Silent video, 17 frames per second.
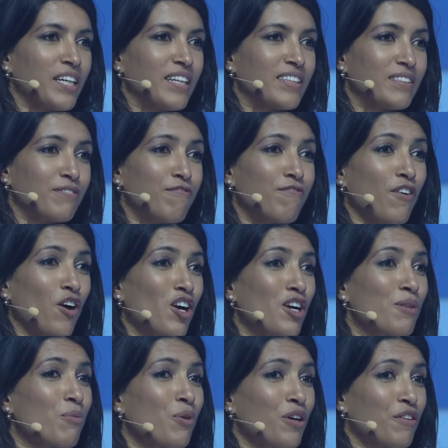it's
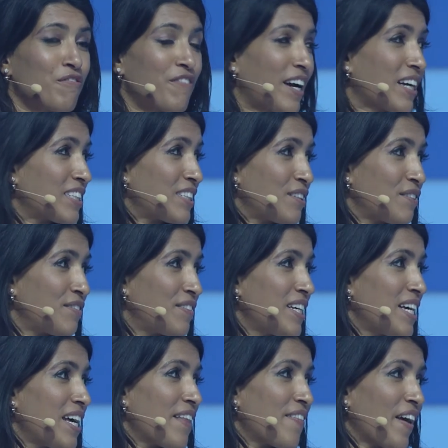far more effective
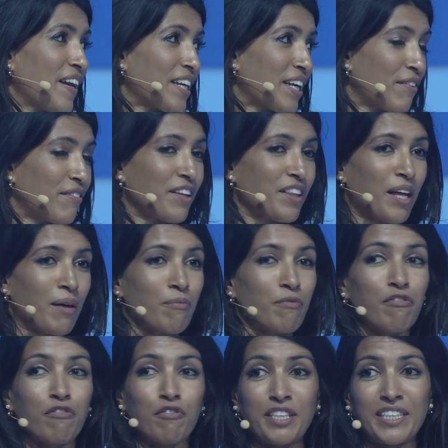than giving them
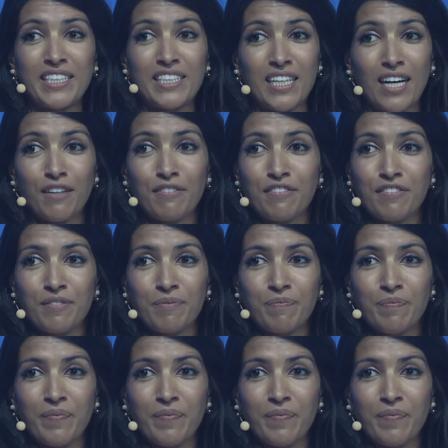free stuff